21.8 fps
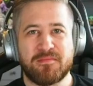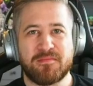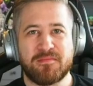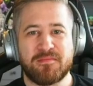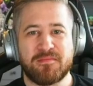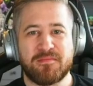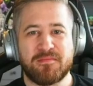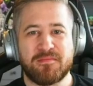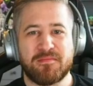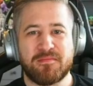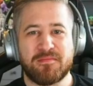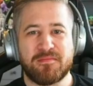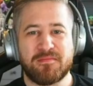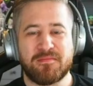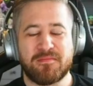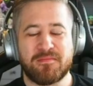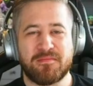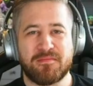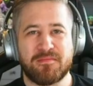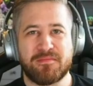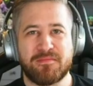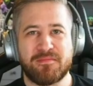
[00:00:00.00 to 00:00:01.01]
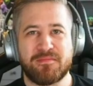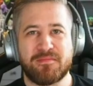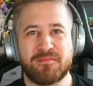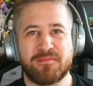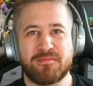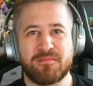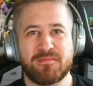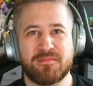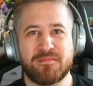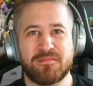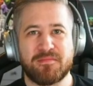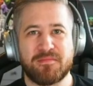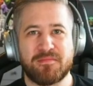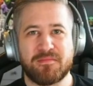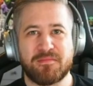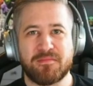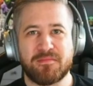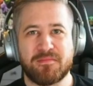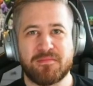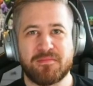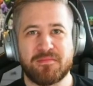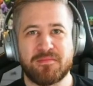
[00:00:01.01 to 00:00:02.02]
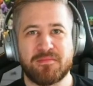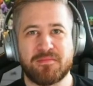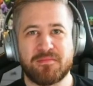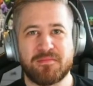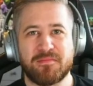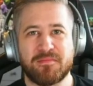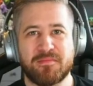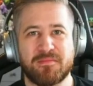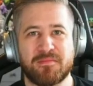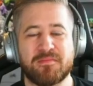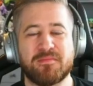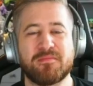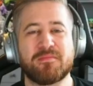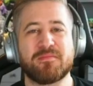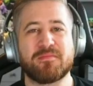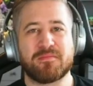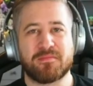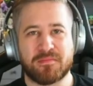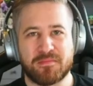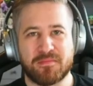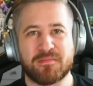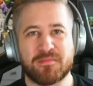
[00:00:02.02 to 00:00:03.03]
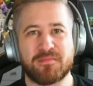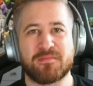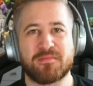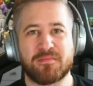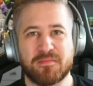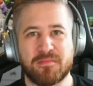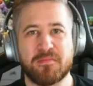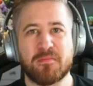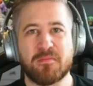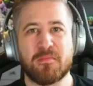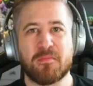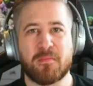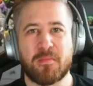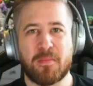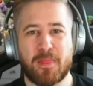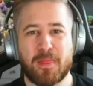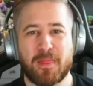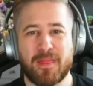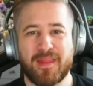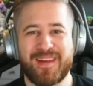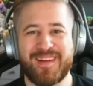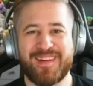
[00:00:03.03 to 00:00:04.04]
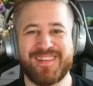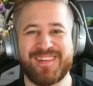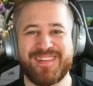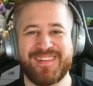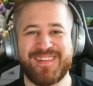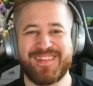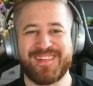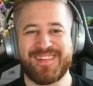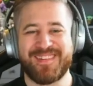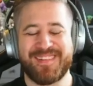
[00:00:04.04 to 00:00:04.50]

(not speaking)